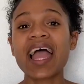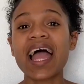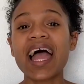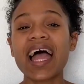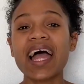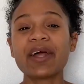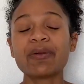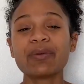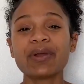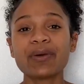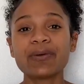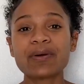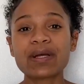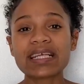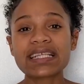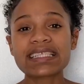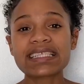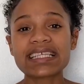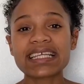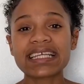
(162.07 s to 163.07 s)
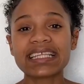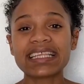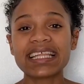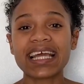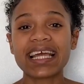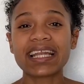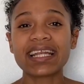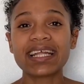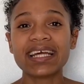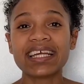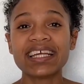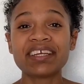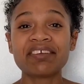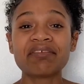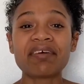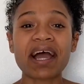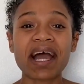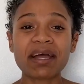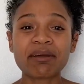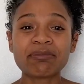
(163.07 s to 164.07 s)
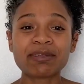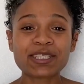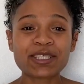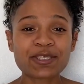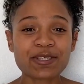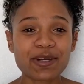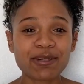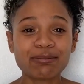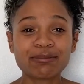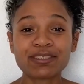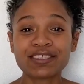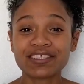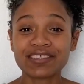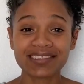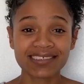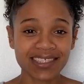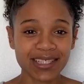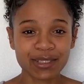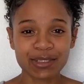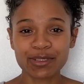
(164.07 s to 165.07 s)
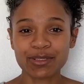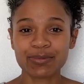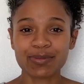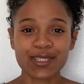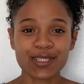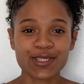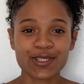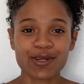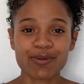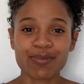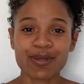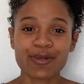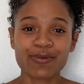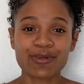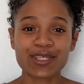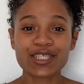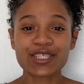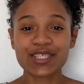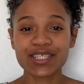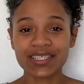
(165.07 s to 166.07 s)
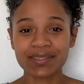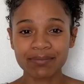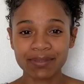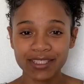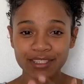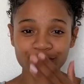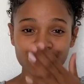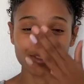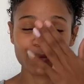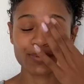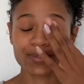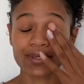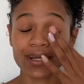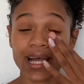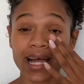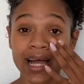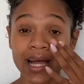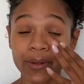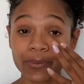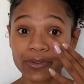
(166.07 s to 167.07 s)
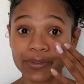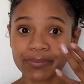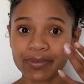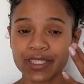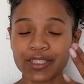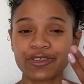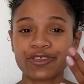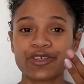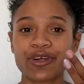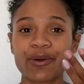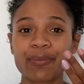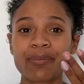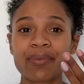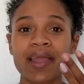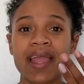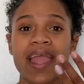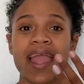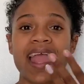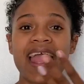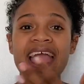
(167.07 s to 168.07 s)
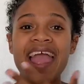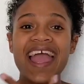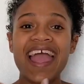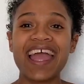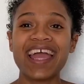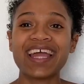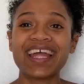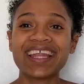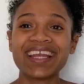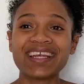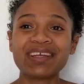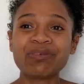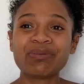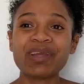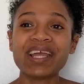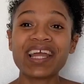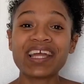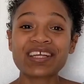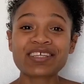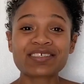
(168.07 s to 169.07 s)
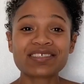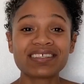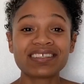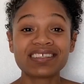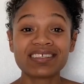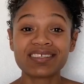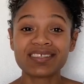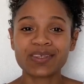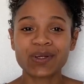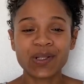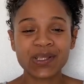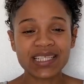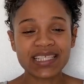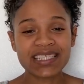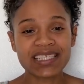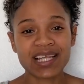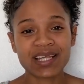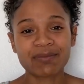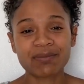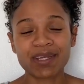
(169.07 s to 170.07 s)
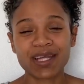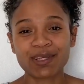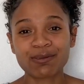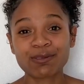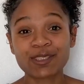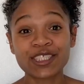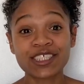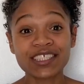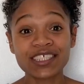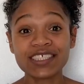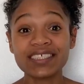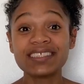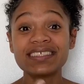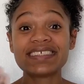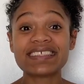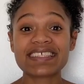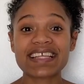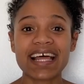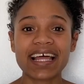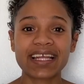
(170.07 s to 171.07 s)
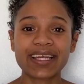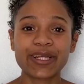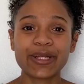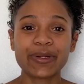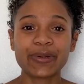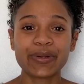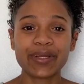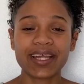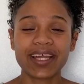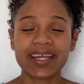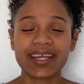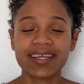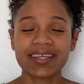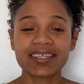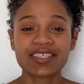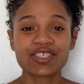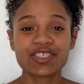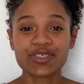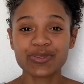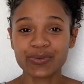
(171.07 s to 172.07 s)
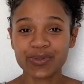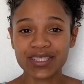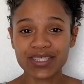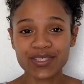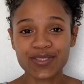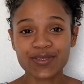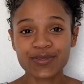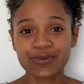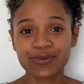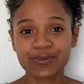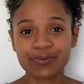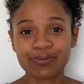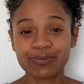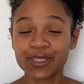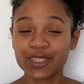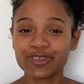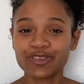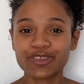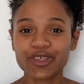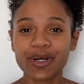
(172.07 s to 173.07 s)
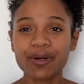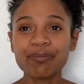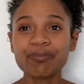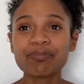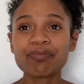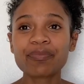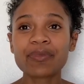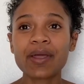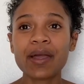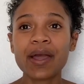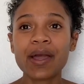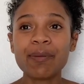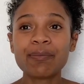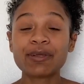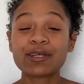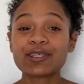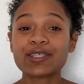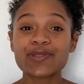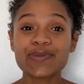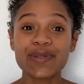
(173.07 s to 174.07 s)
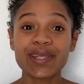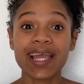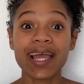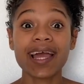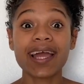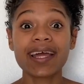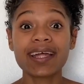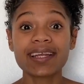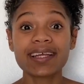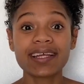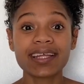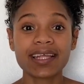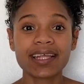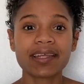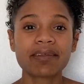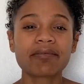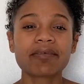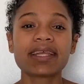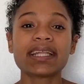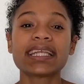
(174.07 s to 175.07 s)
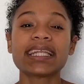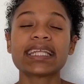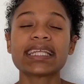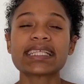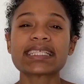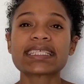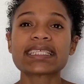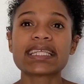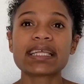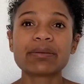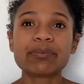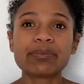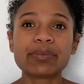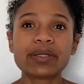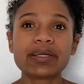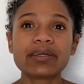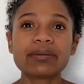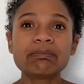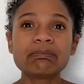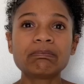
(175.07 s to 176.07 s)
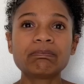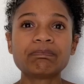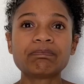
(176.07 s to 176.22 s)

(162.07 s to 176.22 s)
And we always say that if I big chop, she's going to big chop, and when she big chops, I would big chop. And we actually did it on the same day. She decided, okay, she wants to big chop, because we had a hair event in December.